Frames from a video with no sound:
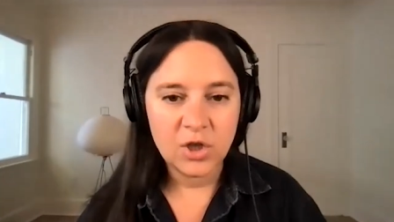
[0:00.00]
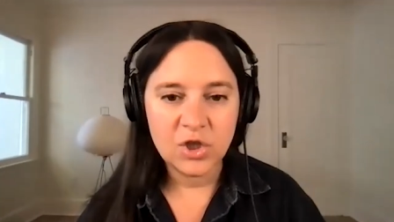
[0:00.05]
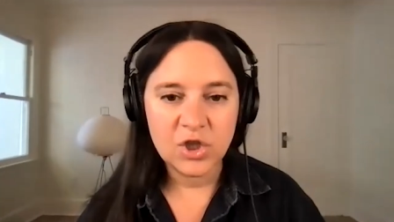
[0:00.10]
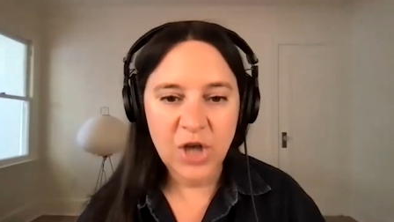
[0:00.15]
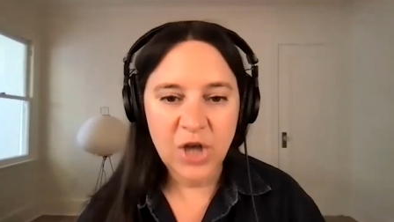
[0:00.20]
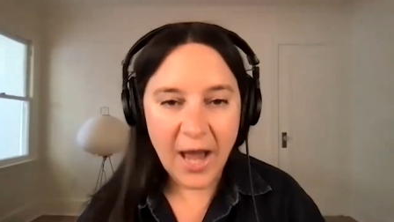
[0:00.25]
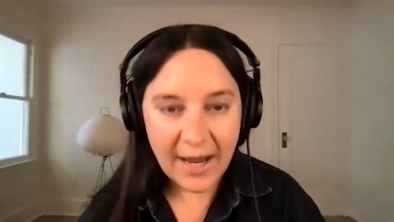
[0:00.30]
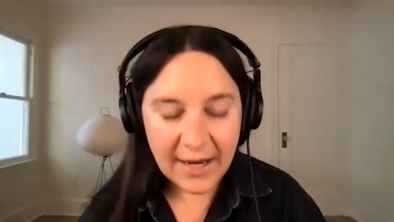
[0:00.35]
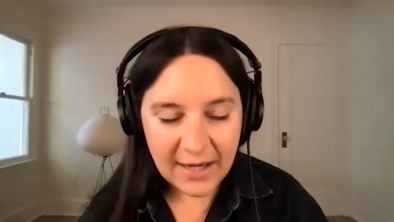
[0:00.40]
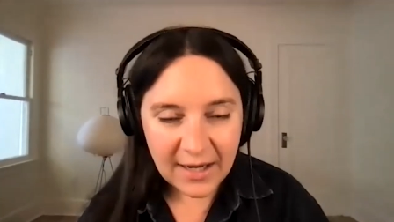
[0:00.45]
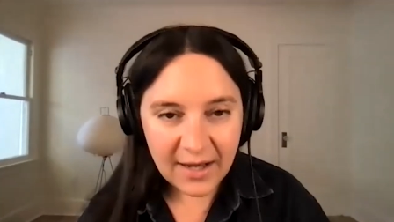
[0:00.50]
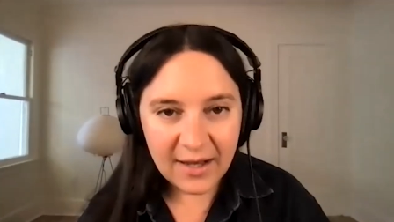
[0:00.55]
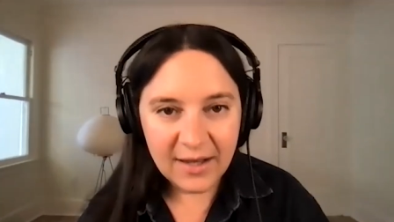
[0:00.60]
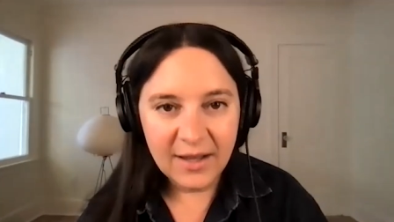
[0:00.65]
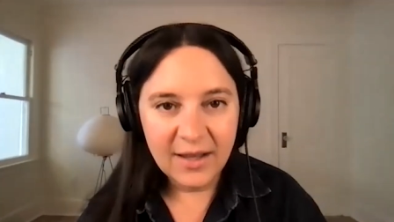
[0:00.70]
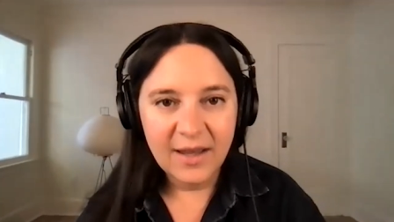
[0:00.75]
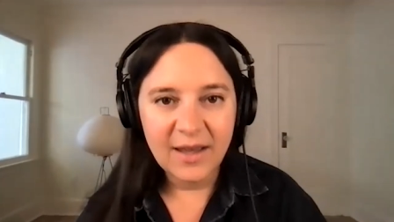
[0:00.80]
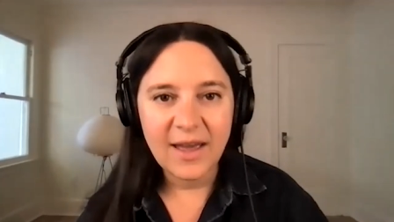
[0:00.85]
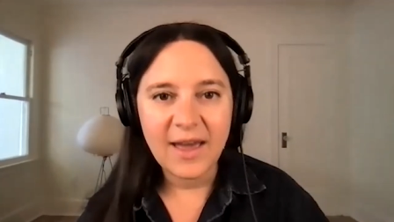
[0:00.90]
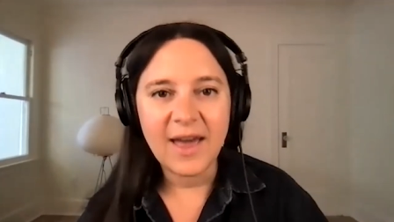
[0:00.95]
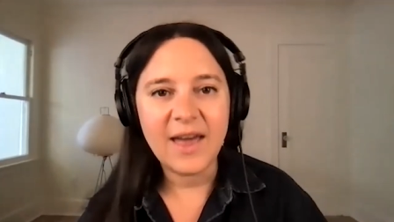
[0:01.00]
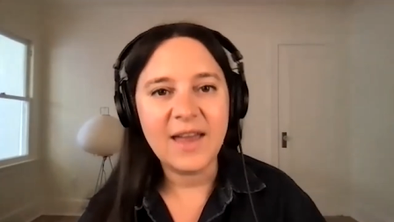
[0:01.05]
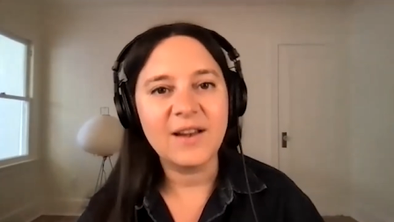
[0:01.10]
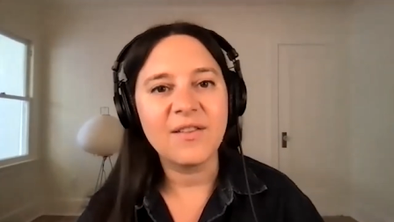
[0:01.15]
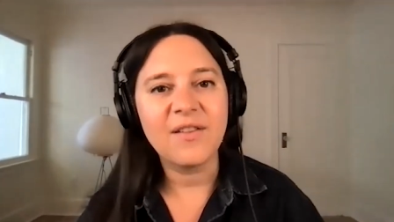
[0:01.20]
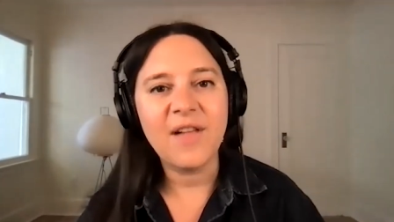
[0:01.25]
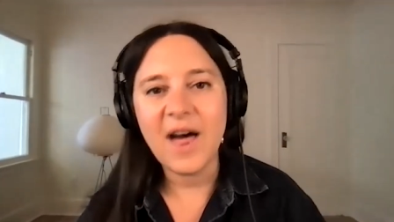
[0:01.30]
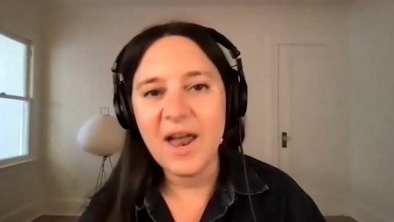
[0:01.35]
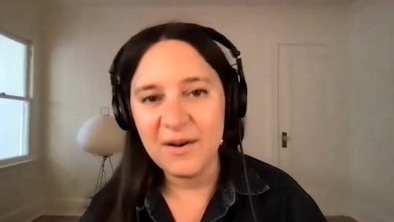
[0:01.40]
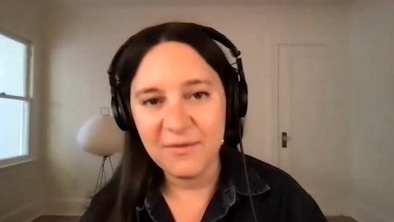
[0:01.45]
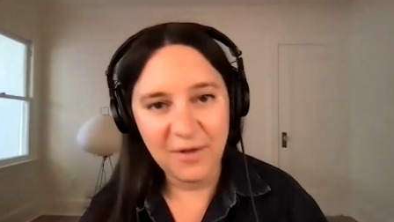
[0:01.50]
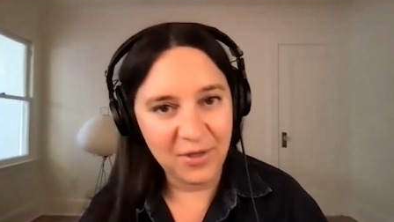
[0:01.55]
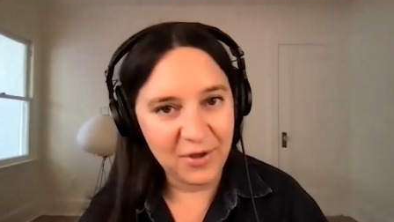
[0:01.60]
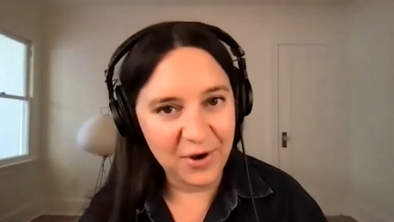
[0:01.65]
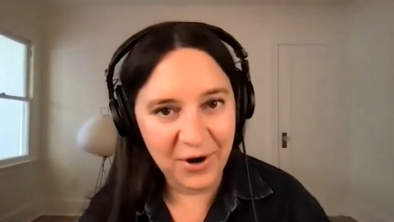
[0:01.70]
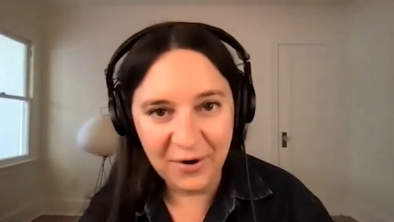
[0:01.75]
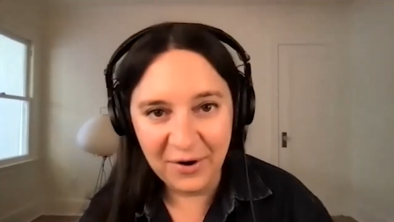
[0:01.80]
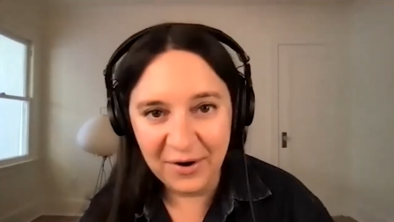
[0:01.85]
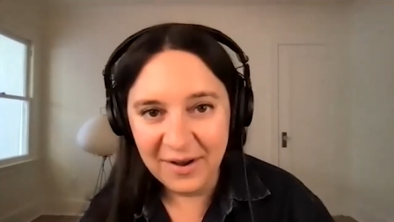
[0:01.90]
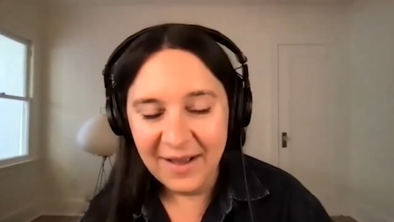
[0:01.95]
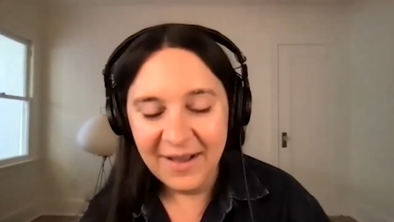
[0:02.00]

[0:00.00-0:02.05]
China and a lot of other